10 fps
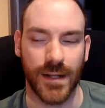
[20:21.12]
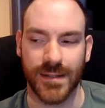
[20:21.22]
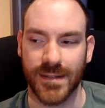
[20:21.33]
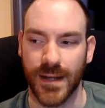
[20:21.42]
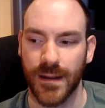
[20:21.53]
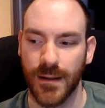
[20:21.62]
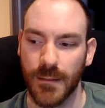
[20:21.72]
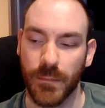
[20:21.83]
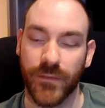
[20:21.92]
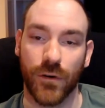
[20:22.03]
say,
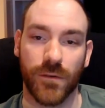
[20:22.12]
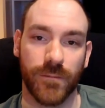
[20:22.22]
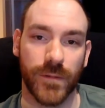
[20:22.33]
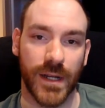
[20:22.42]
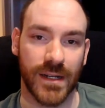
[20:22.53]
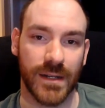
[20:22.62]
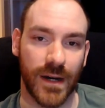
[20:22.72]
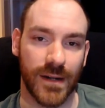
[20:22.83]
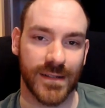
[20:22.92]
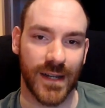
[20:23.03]
before Kingdom
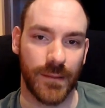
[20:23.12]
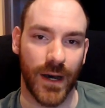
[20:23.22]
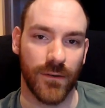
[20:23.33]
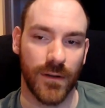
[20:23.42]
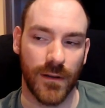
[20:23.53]
Hearts came out,